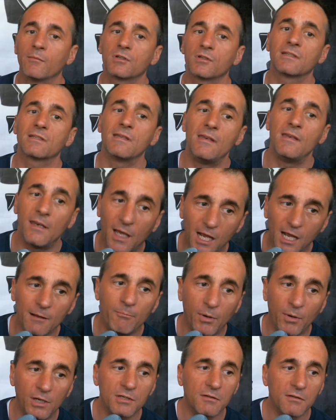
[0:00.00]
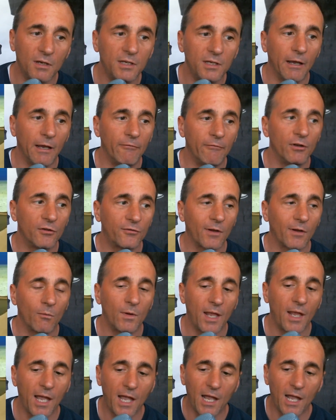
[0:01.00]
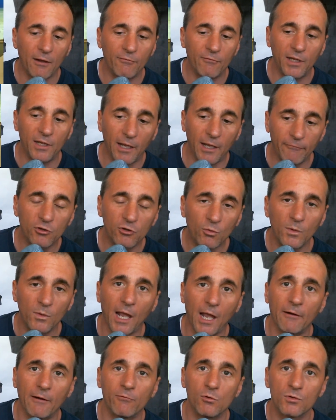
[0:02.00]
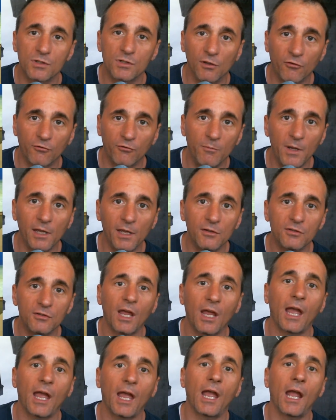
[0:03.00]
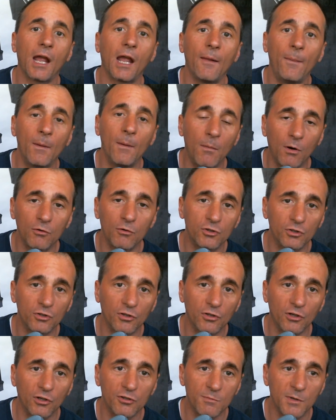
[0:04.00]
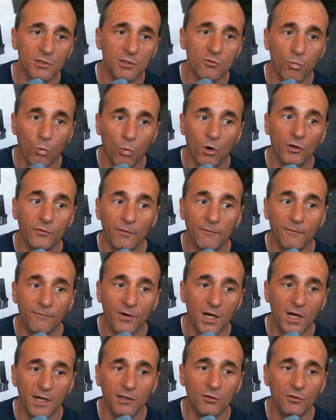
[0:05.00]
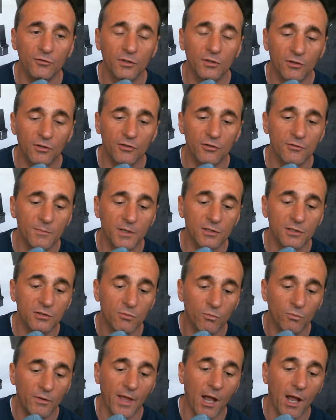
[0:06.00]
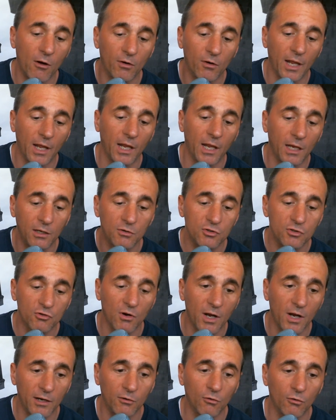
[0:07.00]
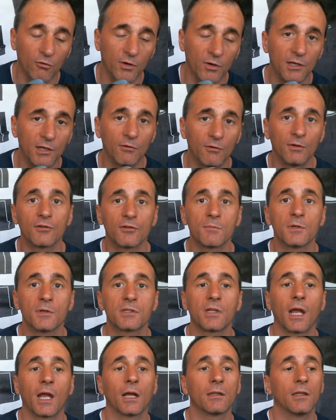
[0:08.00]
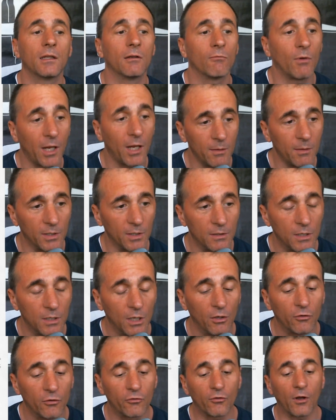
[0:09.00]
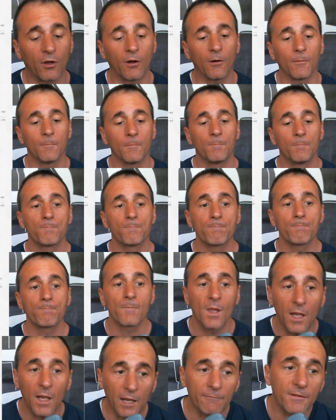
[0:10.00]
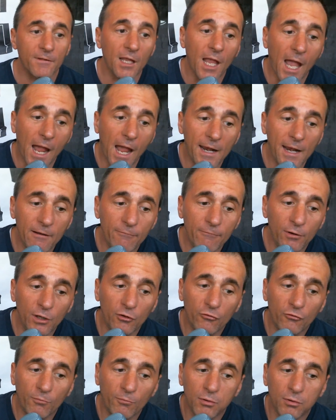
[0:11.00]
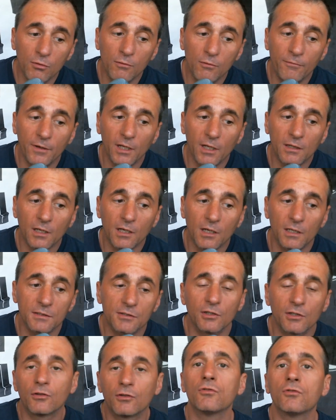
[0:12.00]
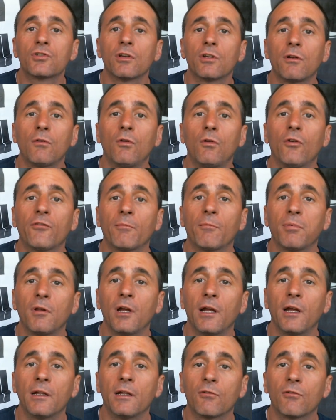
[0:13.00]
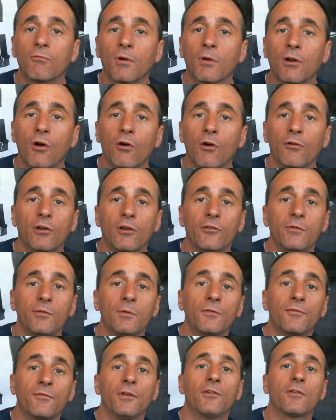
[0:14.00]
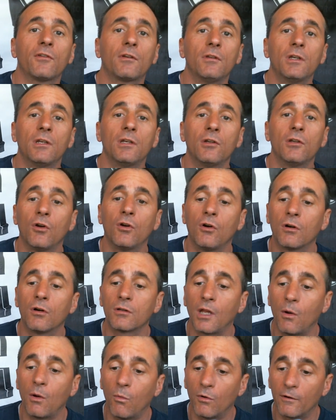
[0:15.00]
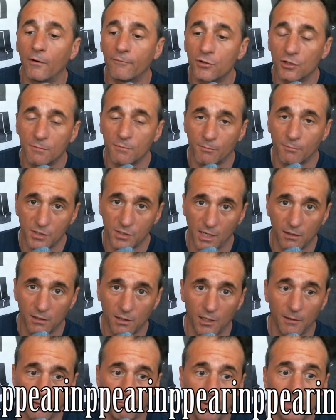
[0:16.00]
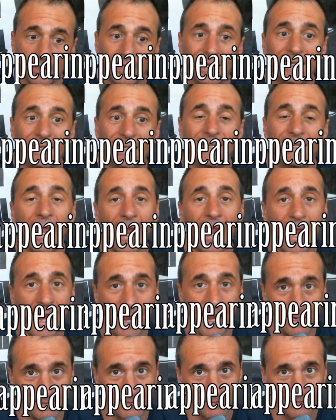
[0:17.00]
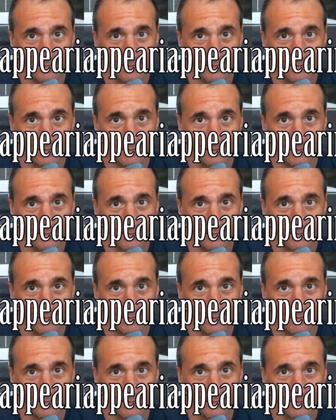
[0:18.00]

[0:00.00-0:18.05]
It's not based on the evidence that we have. And the evidence we have, it was dismissed, and the motion to dismiss was filed, dismissed without a trial or hearing, dismissed at the arraignment. So if they had evidence proving that the Constitution and laws applied to Ricardo because he was physically in New York, they would have just presented it, but they can't.